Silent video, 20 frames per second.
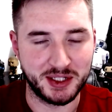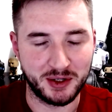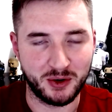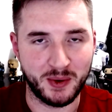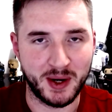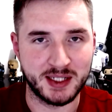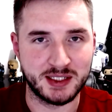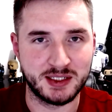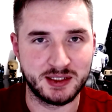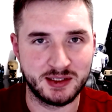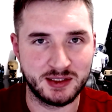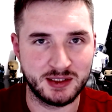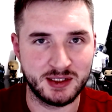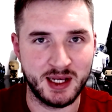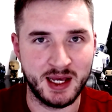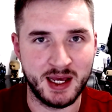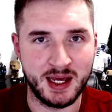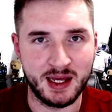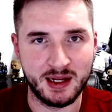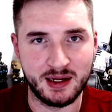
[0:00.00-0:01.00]
quests
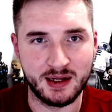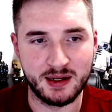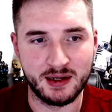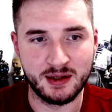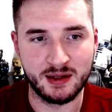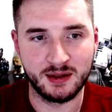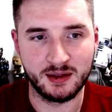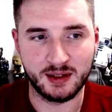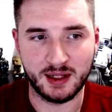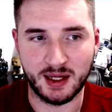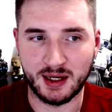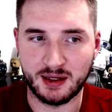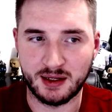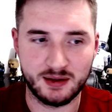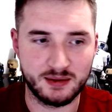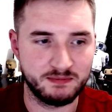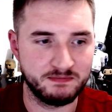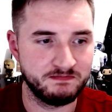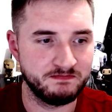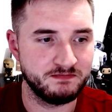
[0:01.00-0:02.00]
in
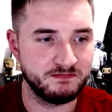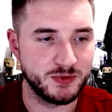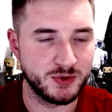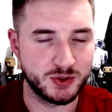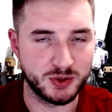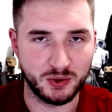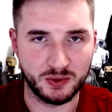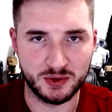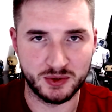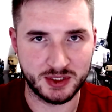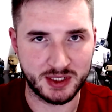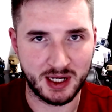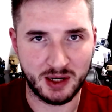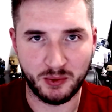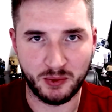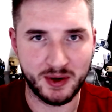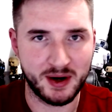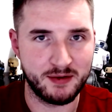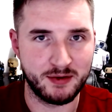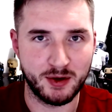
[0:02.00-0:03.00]
like Zuldazar,
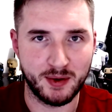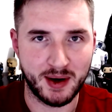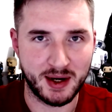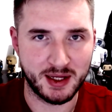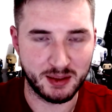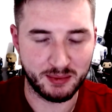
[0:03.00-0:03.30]
wherever you are, the